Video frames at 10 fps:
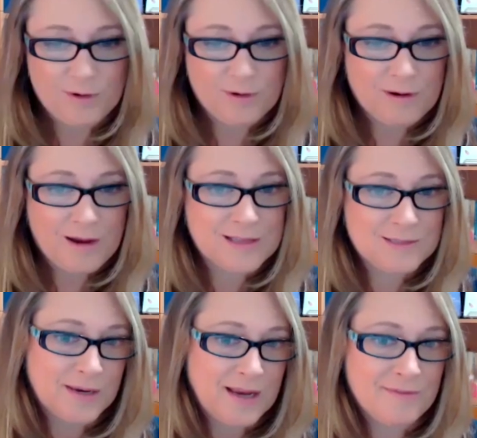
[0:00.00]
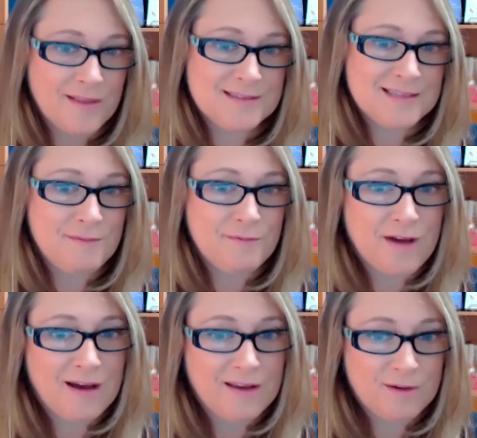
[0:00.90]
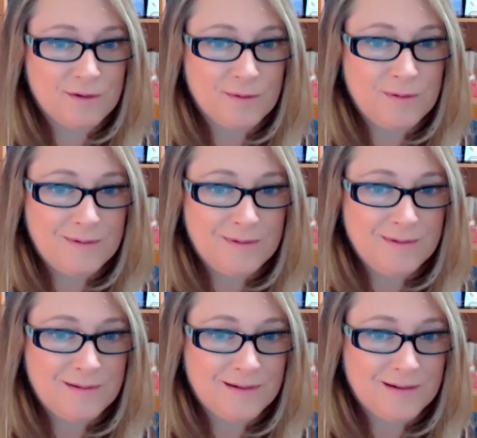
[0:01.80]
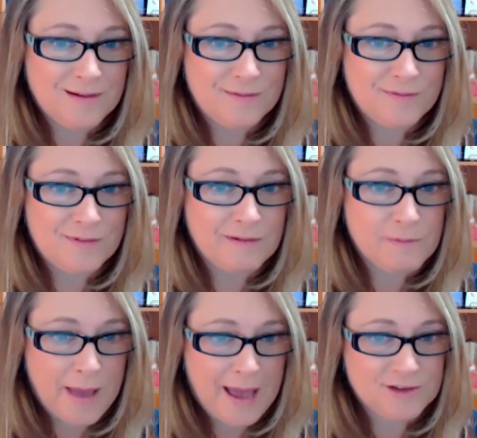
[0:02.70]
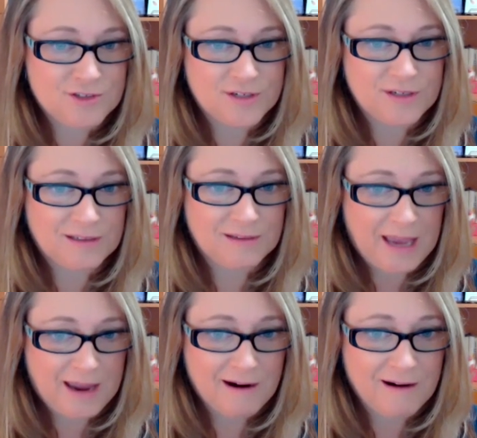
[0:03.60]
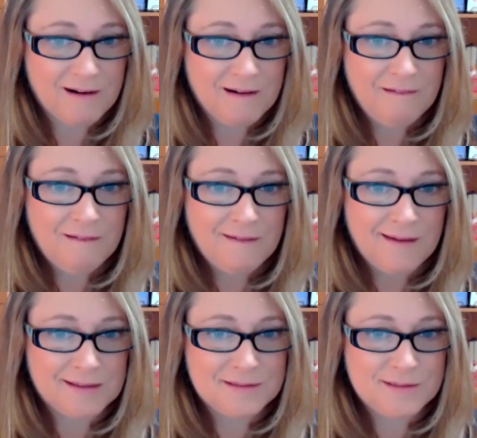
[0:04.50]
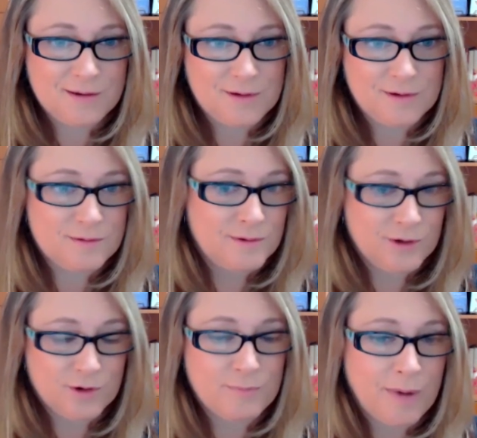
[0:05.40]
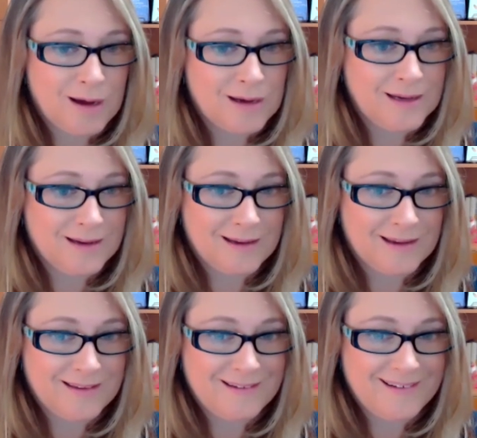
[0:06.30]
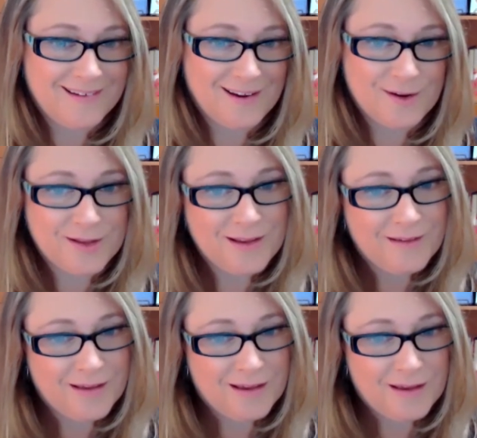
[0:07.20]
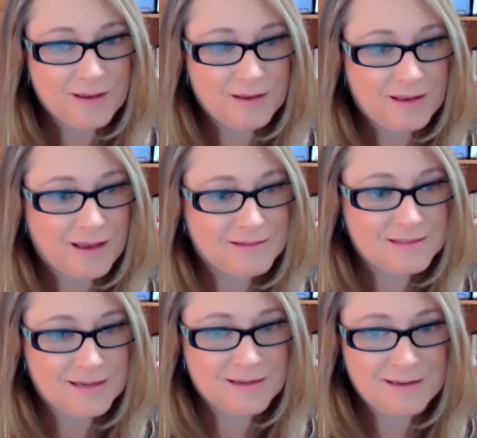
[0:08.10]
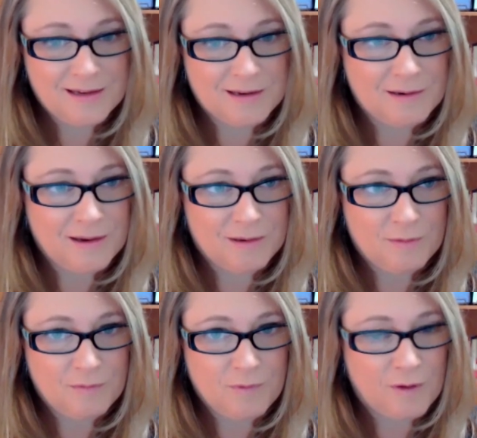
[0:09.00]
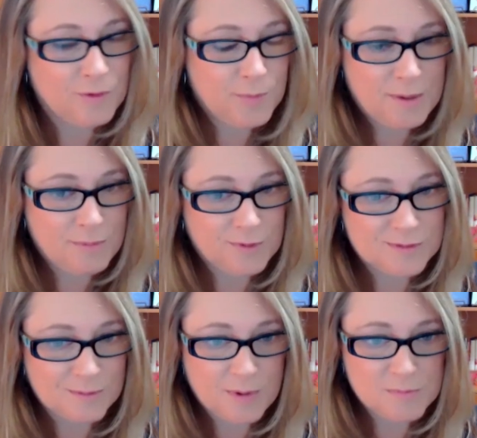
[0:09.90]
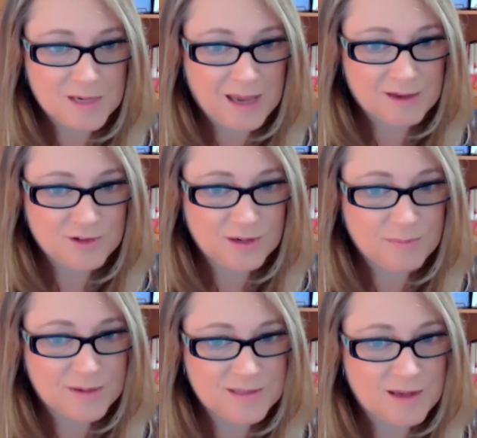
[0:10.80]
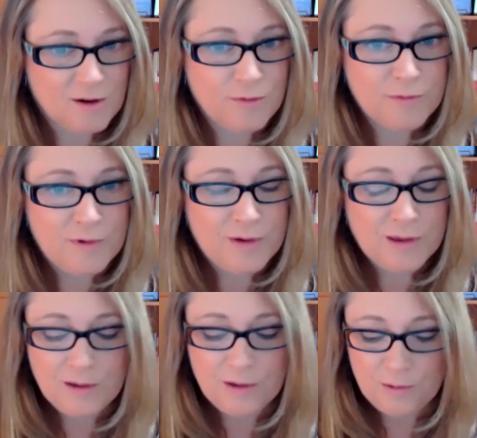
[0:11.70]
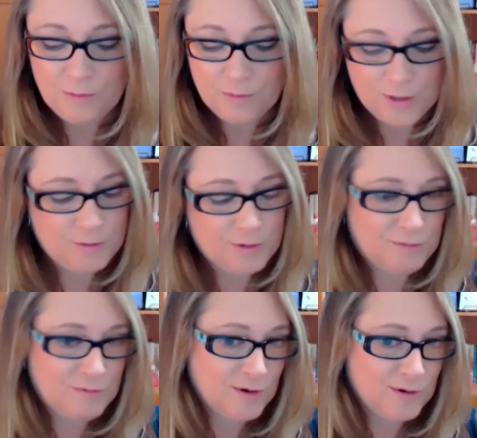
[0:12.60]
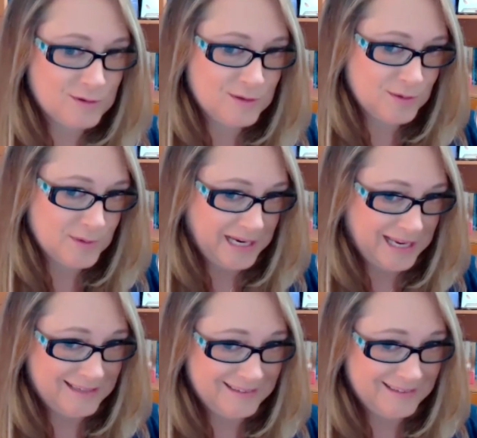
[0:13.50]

your husband have that same value of compassion and care. And so you're embodying it, and I see it in other people, and sometimes I catch it in myself, where you don't even know you're doing it.